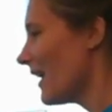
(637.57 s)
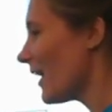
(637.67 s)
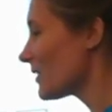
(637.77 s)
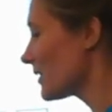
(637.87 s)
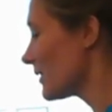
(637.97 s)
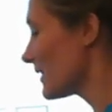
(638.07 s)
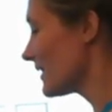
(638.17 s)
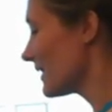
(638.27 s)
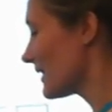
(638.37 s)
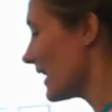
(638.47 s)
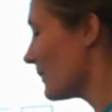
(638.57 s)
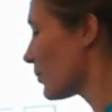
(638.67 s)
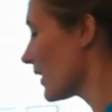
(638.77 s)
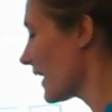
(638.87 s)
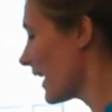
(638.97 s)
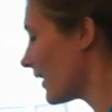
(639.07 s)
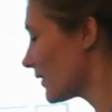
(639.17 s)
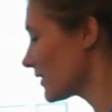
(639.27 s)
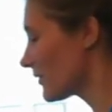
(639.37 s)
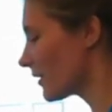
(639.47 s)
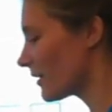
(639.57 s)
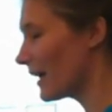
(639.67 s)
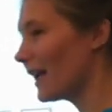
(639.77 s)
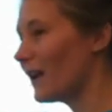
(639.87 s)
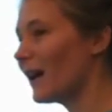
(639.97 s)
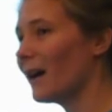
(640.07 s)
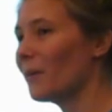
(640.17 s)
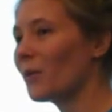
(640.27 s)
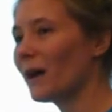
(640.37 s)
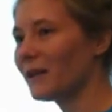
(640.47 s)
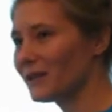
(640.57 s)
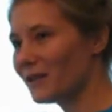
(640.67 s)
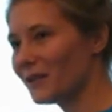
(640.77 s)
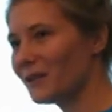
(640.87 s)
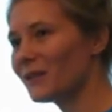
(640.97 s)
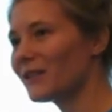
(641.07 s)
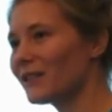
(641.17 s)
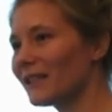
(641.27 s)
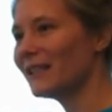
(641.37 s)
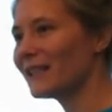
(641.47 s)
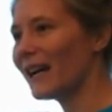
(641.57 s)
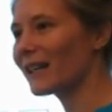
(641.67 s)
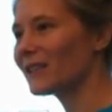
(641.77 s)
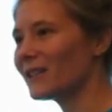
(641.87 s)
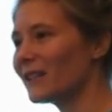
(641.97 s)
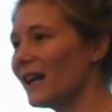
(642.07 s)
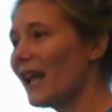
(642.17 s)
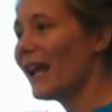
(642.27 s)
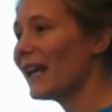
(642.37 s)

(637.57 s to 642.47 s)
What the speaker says: Also, this is a brick house for a well-to-do early doctor,